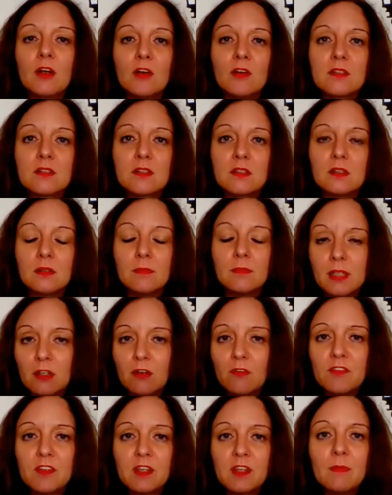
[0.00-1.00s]
because
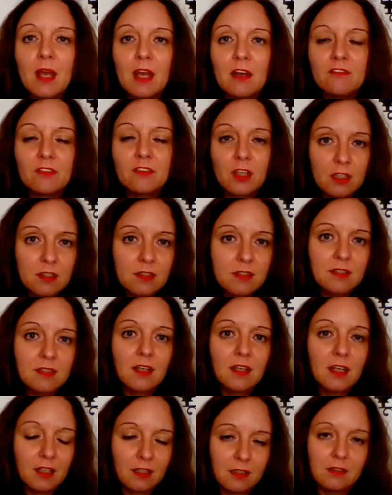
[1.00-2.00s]
many of them have
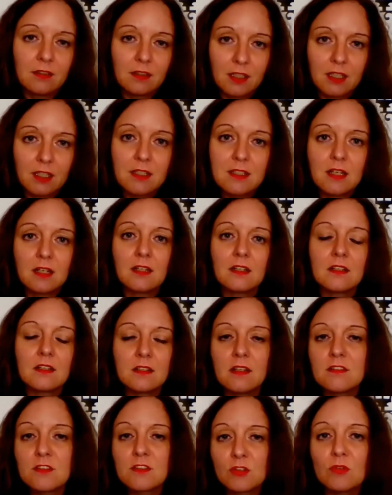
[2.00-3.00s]
kids and
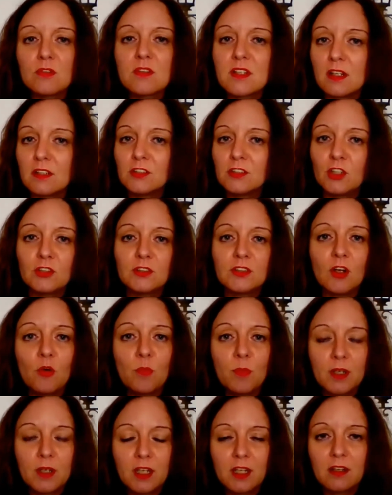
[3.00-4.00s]
schools are not
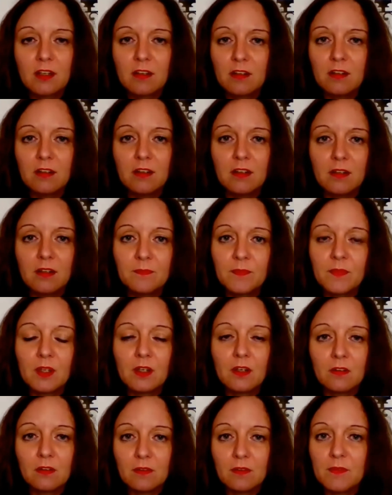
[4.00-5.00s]
opening
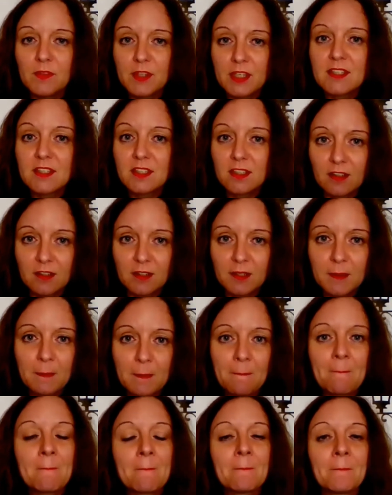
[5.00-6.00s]
this year.
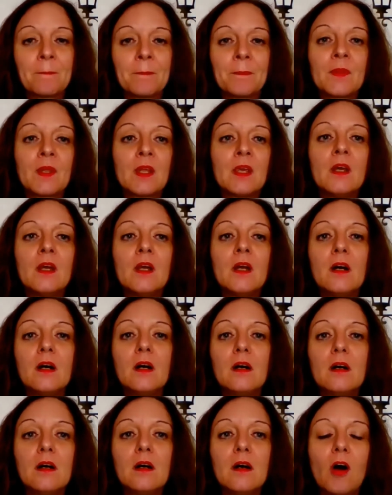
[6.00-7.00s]

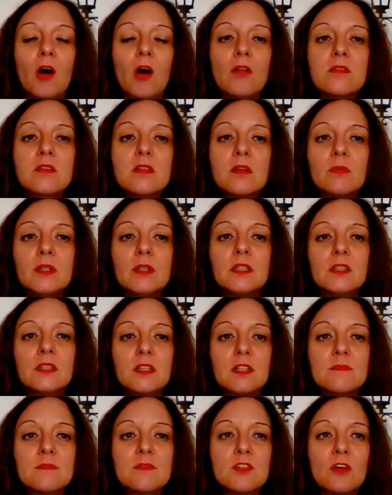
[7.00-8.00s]
Also, in
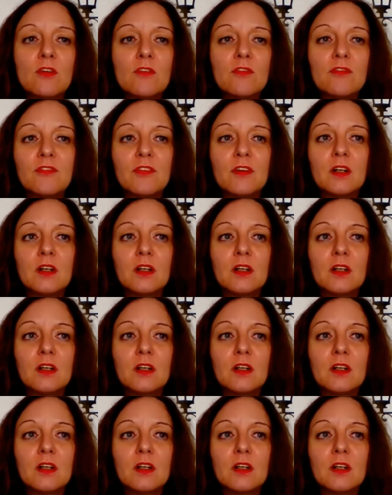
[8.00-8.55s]
terms of